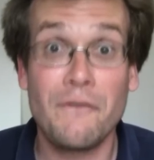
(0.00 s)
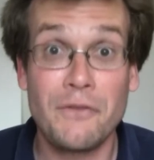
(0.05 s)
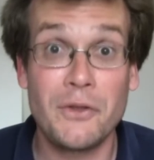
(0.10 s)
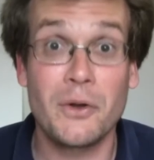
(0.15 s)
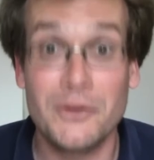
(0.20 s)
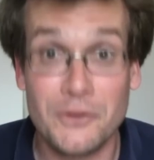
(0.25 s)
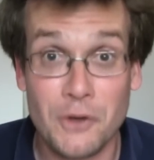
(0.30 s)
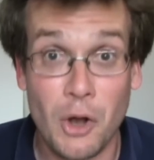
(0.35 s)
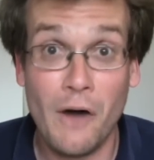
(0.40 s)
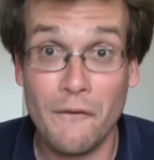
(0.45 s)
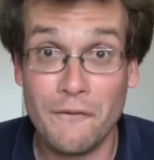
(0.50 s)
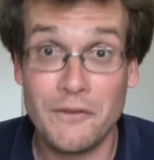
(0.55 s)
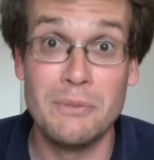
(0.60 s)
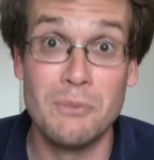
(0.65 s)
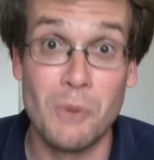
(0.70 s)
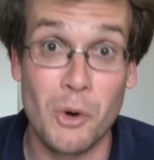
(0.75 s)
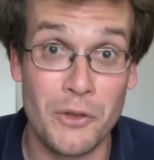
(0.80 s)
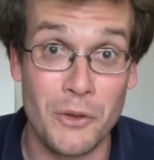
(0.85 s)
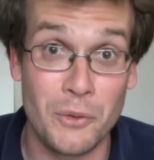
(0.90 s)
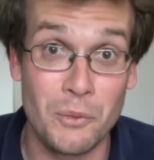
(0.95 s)
off, there is often
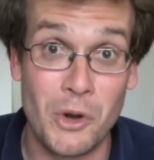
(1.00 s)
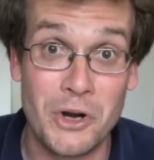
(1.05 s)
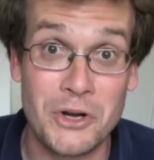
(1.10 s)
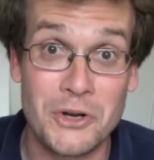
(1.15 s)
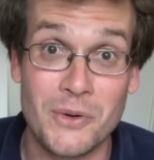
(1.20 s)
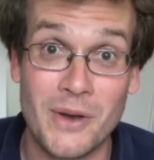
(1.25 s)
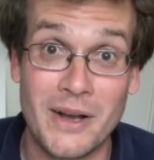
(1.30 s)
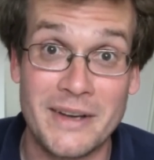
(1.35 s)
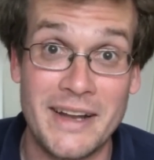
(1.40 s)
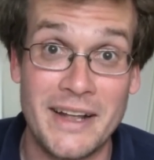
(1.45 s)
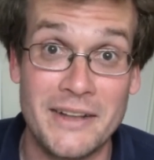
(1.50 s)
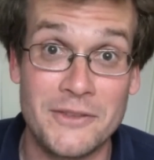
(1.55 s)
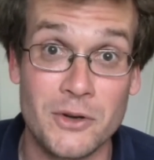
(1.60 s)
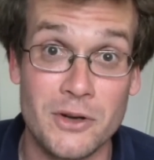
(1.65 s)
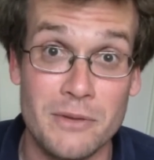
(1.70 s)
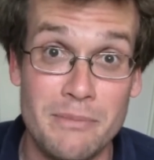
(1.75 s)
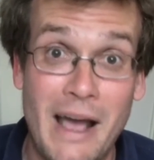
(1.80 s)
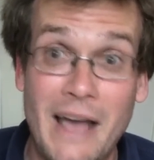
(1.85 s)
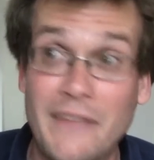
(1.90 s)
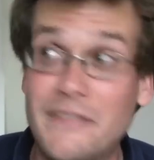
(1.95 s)
more than one correct answer
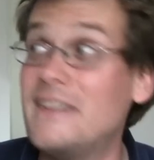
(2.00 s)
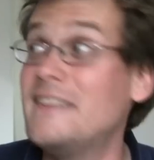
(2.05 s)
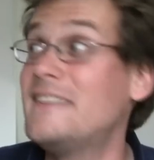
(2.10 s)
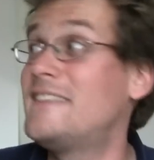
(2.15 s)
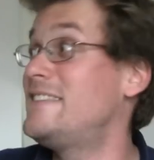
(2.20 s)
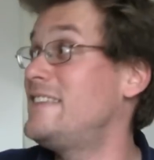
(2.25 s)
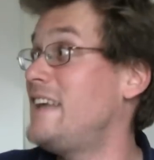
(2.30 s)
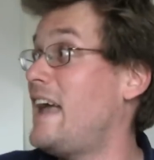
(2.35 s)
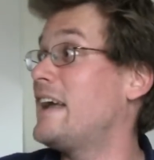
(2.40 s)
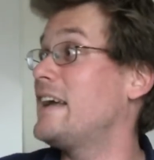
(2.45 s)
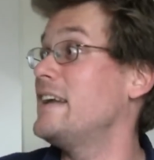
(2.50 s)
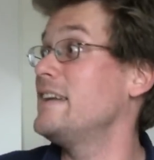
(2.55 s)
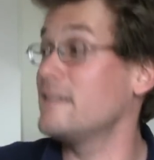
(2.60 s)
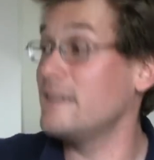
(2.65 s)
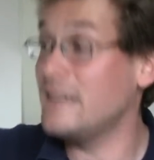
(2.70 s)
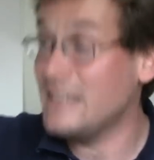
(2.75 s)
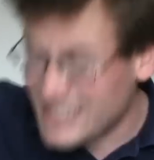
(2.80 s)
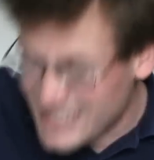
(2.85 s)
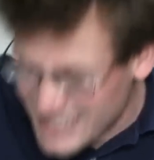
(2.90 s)
in math, and secondly,